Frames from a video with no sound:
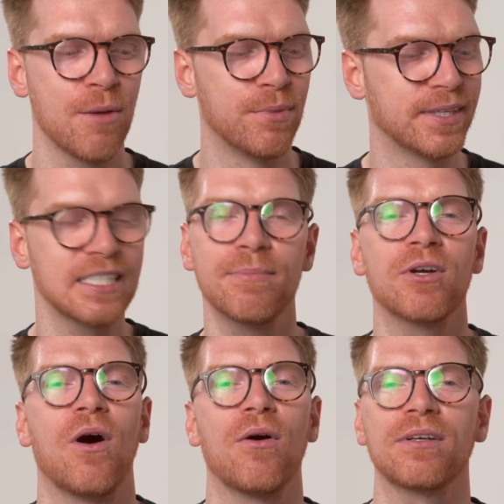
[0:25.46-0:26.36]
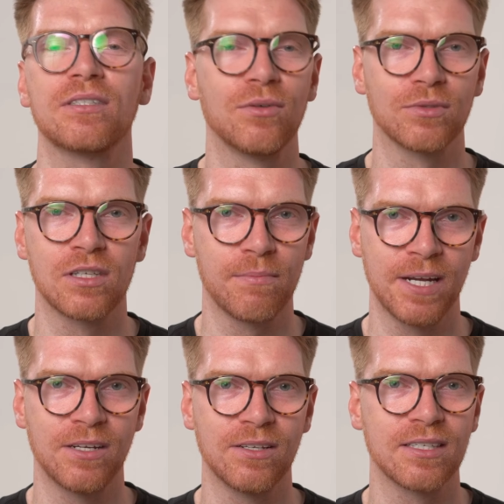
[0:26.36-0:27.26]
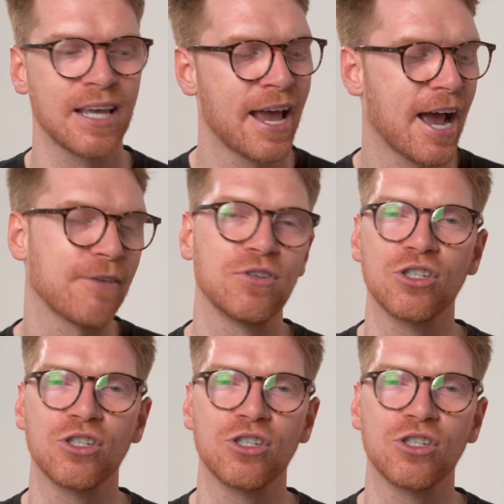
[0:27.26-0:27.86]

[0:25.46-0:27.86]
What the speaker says: But these are my honest thoughts and opinions after